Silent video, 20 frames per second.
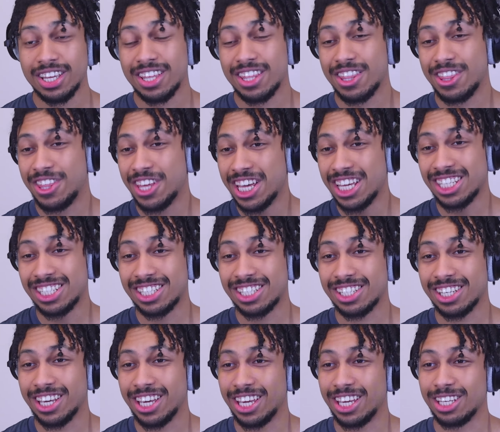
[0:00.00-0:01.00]

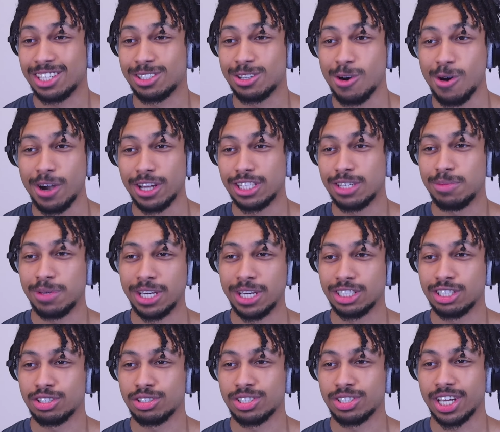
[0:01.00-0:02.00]
This is going to be
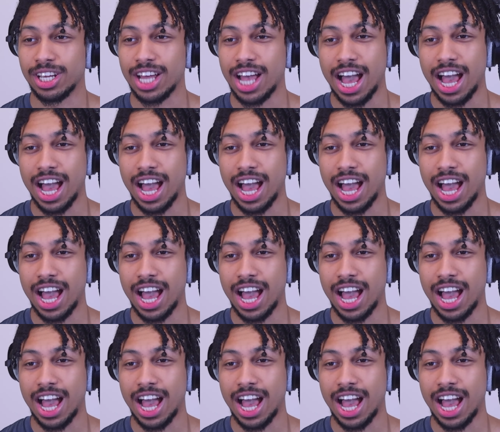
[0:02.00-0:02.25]
interesting.